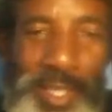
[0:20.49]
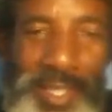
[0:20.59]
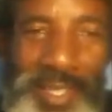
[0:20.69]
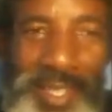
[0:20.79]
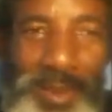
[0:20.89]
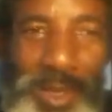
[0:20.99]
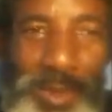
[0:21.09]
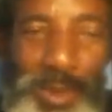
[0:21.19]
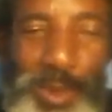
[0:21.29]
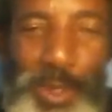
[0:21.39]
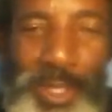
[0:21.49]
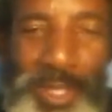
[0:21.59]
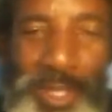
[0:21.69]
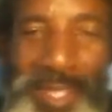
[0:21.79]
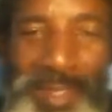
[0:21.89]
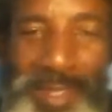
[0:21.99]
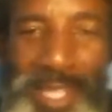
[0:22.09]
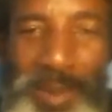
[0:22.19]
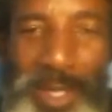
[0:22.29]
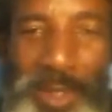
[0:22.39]
night and a few little things
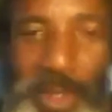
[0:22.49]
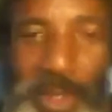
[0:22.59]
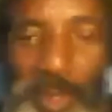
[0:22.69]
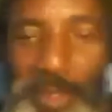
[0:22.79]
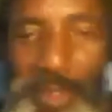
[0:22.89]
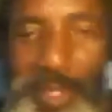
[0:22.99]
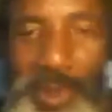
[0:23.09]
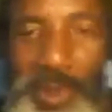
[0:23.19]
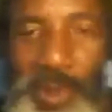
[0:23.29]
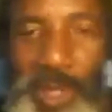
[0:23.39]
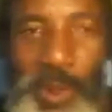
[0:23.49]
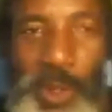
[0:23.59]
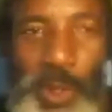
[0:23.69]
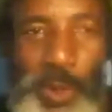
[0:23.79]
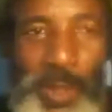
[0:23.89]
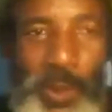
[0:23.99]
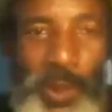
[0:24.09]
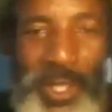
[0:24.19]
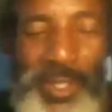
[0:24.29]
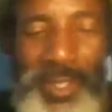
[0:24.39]
came across. We know how they
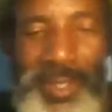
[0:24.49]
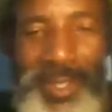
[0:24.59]
work,